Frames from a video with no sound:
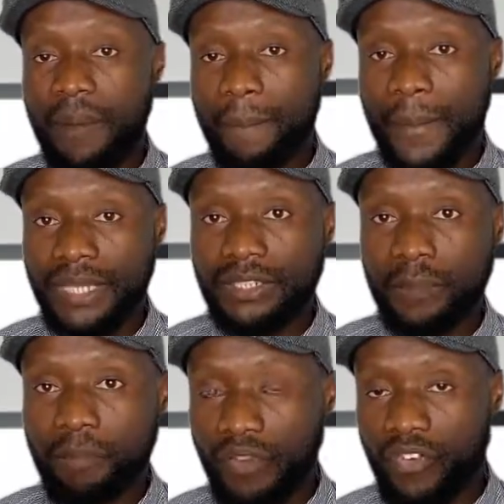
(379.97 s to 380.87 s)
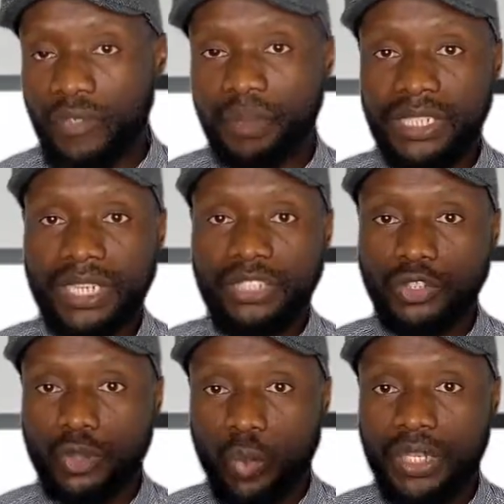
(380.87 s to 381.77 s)
the previous person that
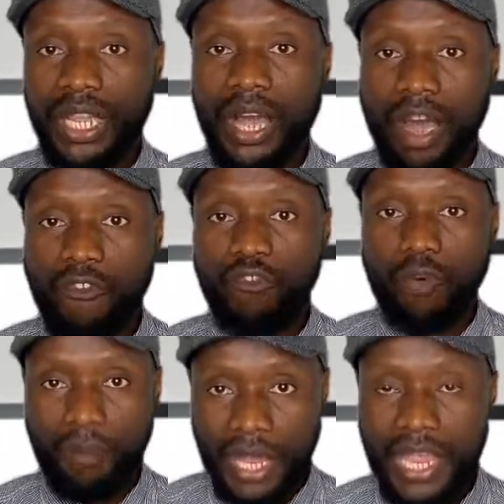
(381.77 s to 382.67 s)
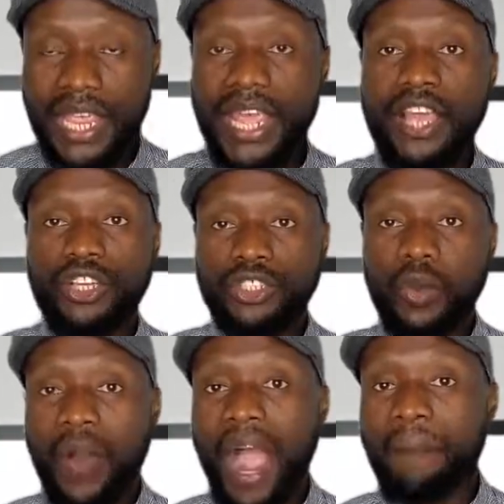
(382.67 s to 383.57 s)
sold the car for me.
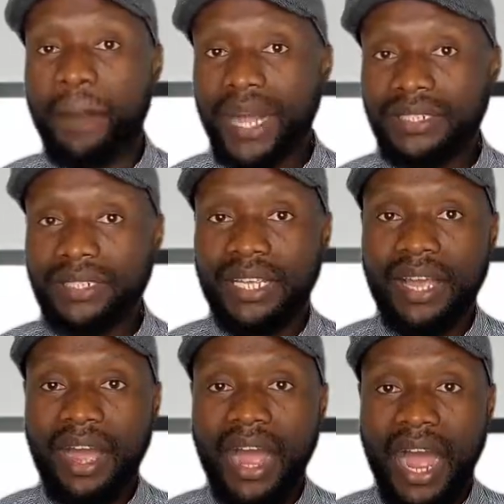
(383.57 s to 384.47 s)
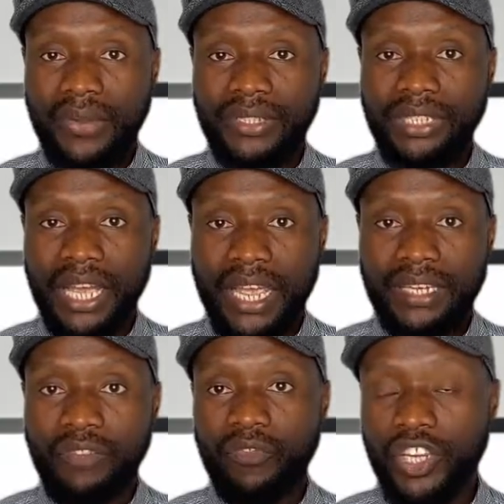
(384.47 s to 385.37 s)
So I parked the car outside.
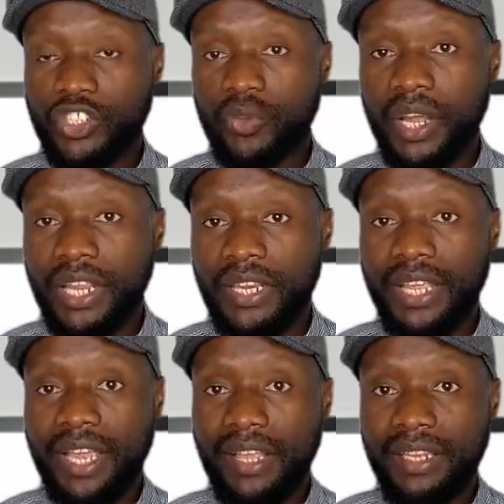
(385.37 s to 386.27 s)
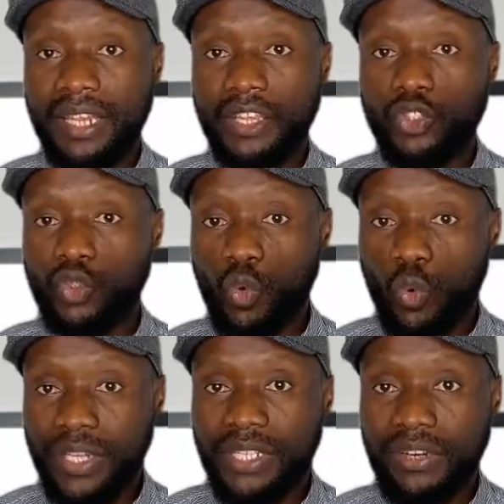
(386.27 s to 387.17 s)
Eventually the 2
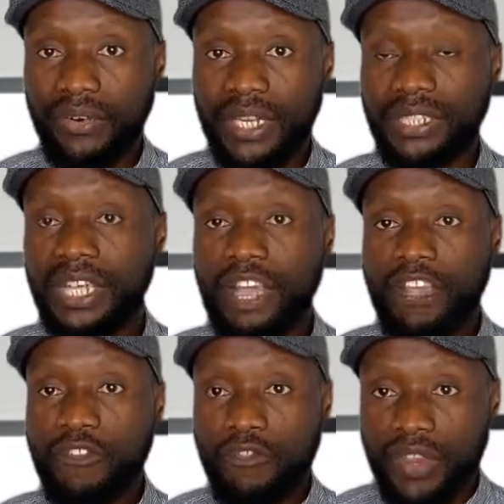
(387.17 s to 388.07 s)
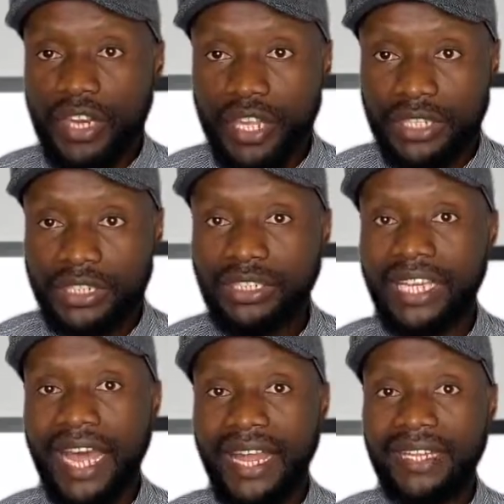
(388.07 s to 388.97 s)
weeks grace finished
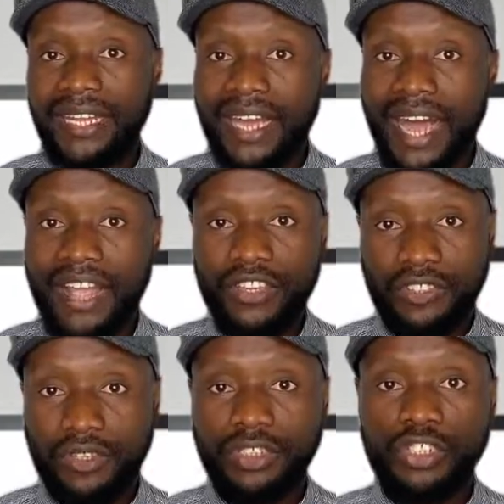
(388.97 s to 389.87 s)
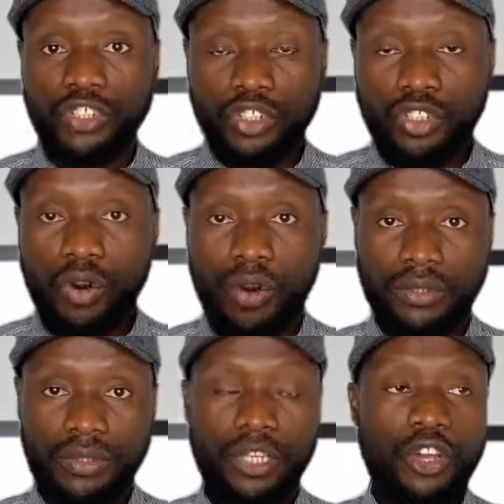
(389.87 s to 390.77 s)
and the car is not
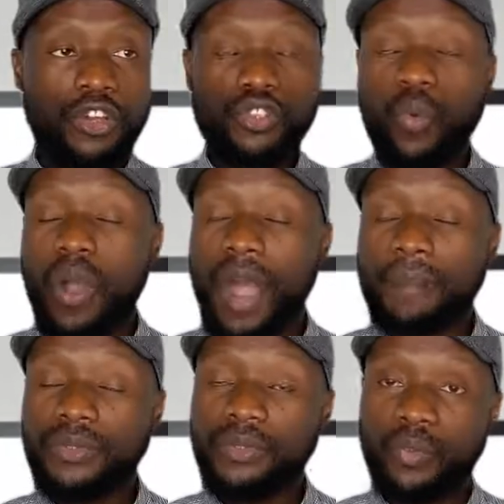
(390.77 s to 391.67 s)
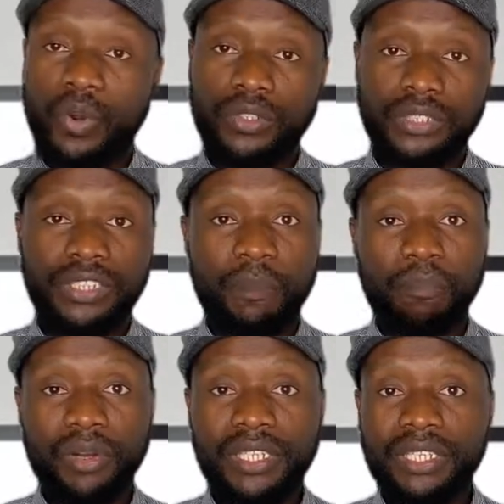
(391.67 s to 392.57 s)
insured. So what happened was, the
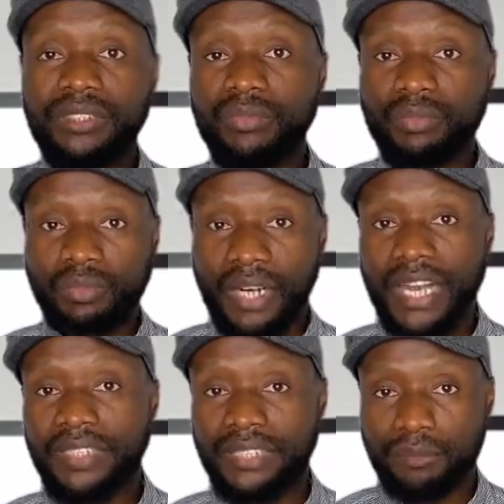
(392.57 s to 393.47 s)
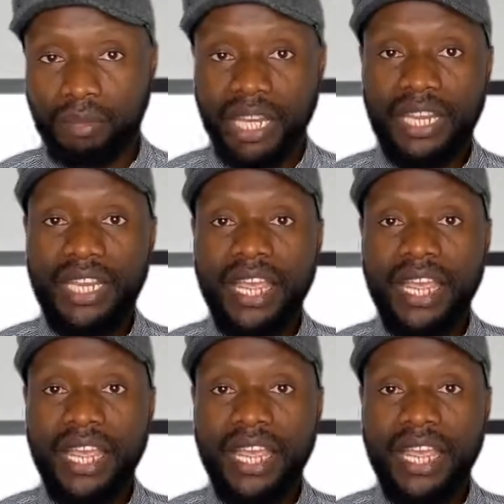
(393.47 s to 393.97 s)
police rang me,